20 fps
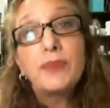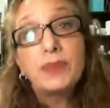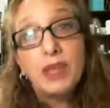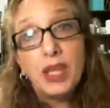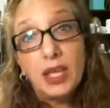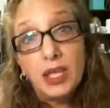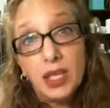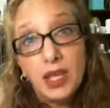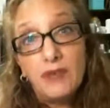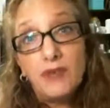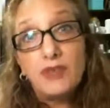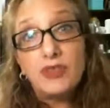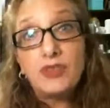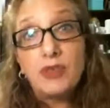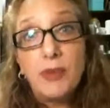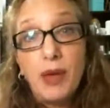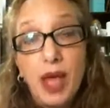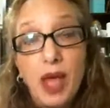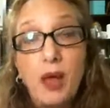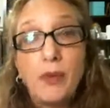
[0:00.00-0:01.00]
and give you
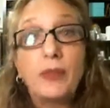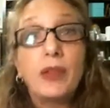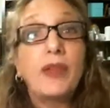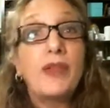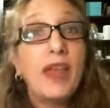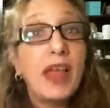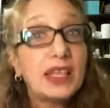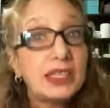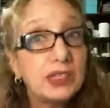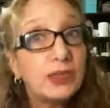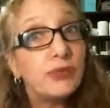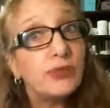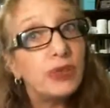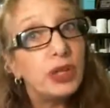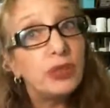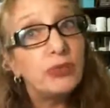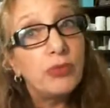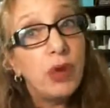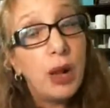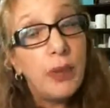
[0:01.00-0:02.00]
some help. Now, that's a
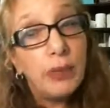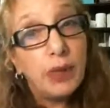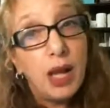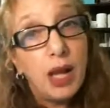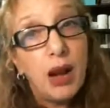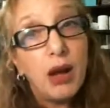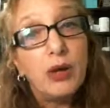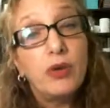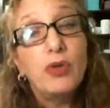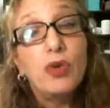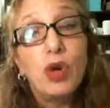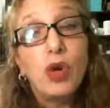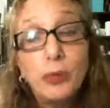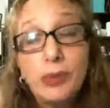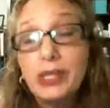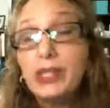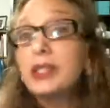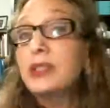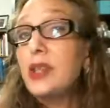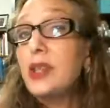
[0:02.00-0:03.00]
free webinar.
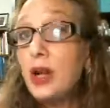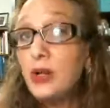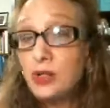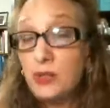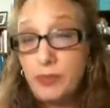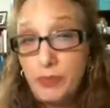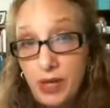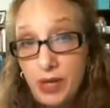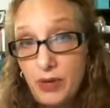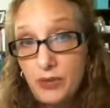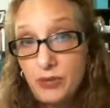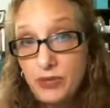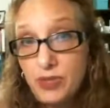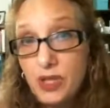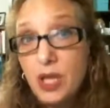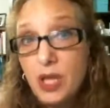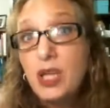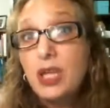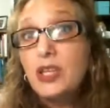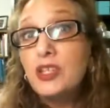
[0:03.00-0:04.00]
Normally, Dr. Brous
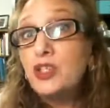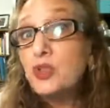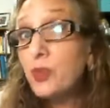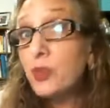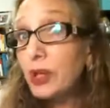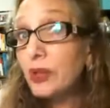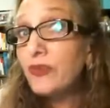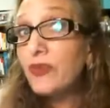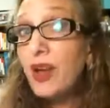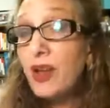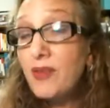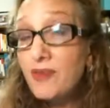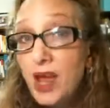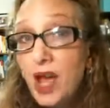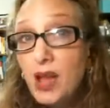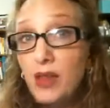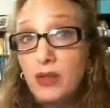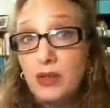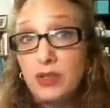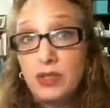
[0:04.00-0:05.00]
is
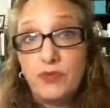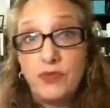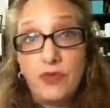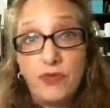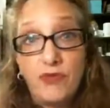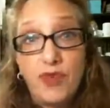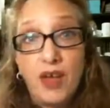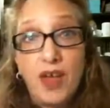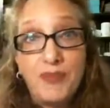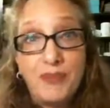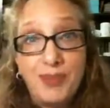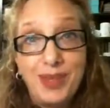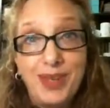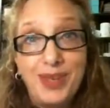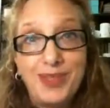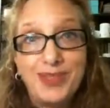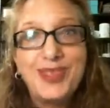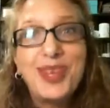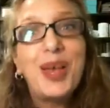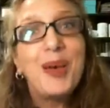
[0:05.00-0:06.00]
$25 for 5
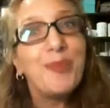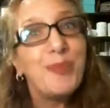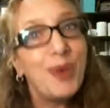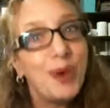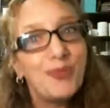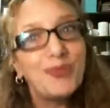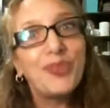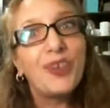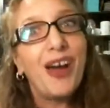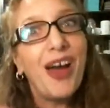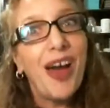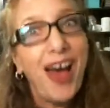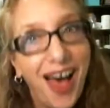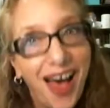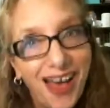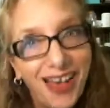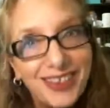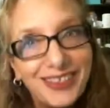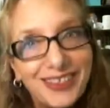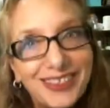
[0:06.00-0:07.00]
minutes, but for
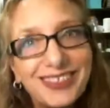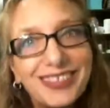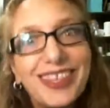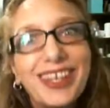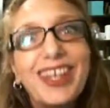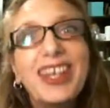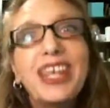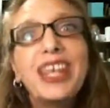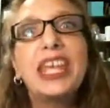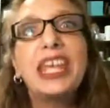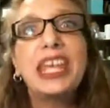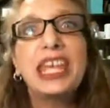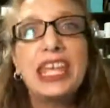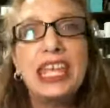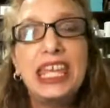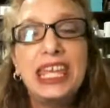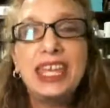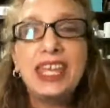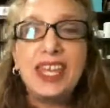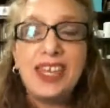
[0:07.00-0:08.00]
us,
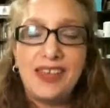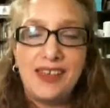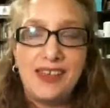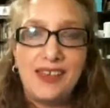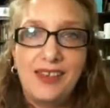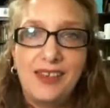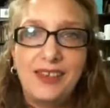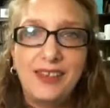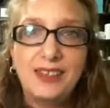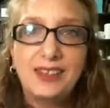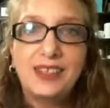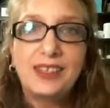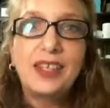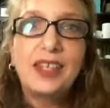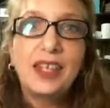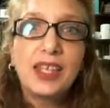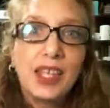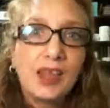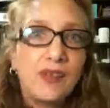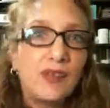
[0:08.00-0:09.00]
he is
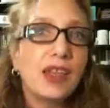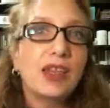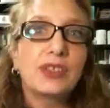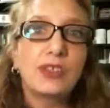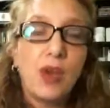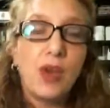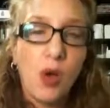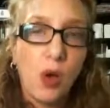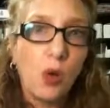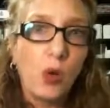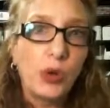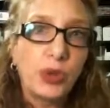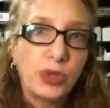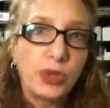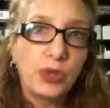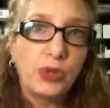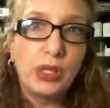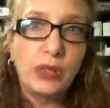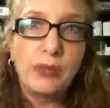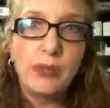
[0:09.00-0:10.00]
giving us a whole
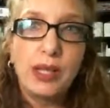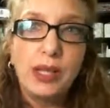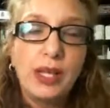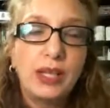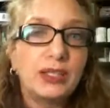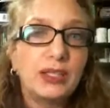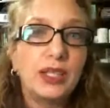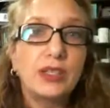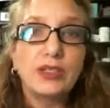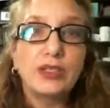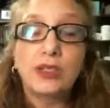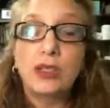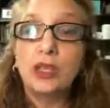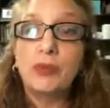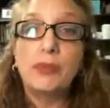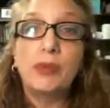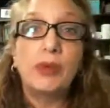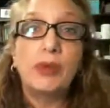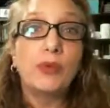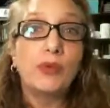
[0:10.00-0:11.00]
30 minutes. It's going to
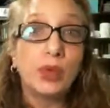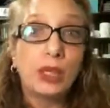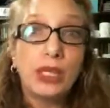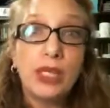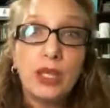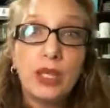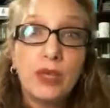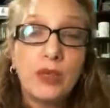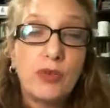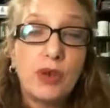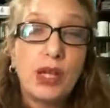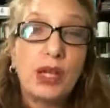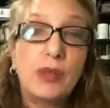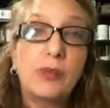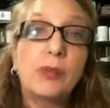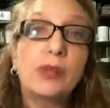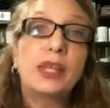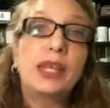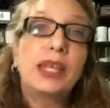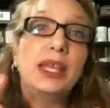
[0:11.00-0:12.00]
be really
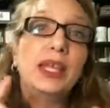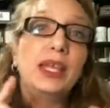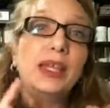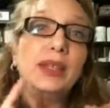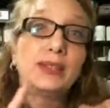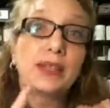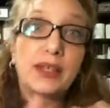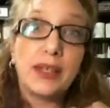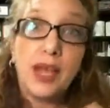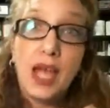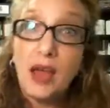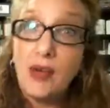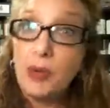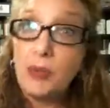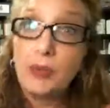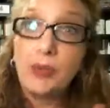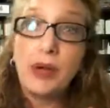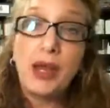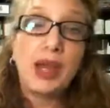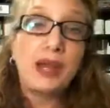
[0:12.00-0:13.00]
incredible. He is a
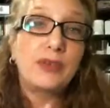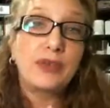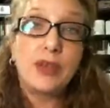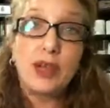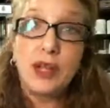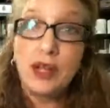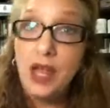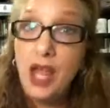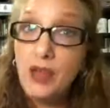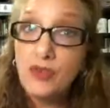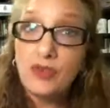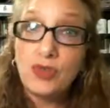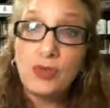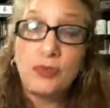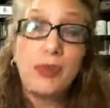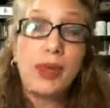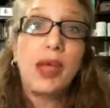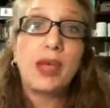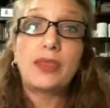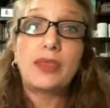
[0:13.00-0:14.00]
chiropractor, a
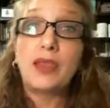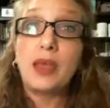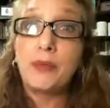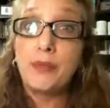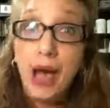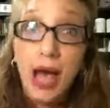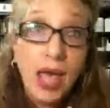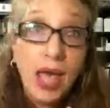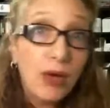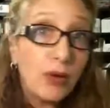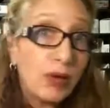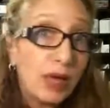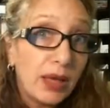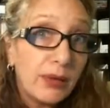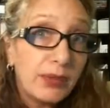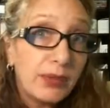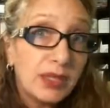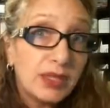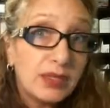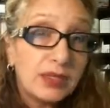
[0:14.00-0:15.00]
naturopath, a
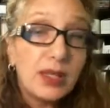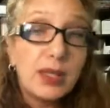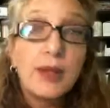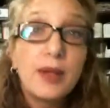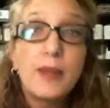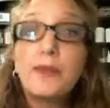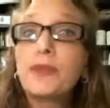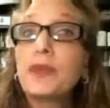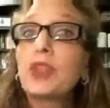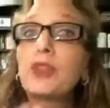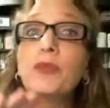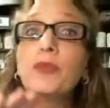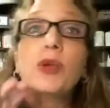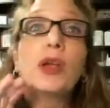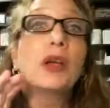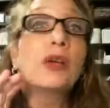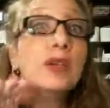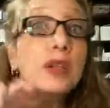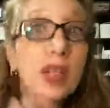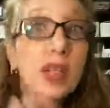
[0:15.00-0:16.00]
biochemist. We are
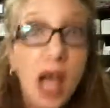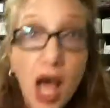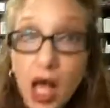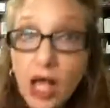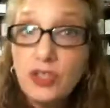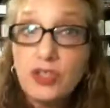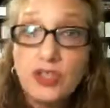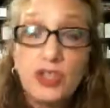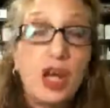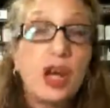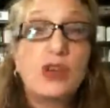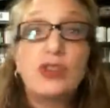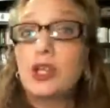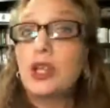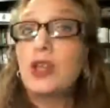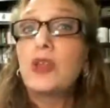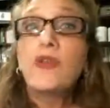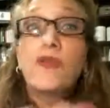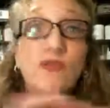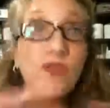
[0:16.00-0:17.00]
not
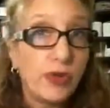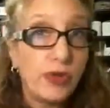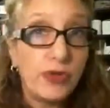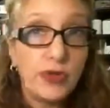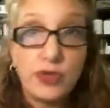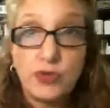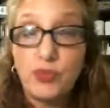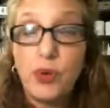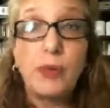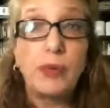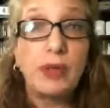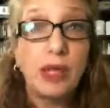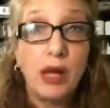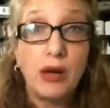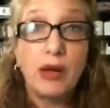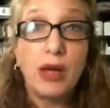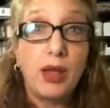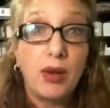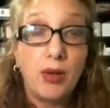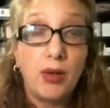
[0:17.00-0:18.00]
charging for this webinar at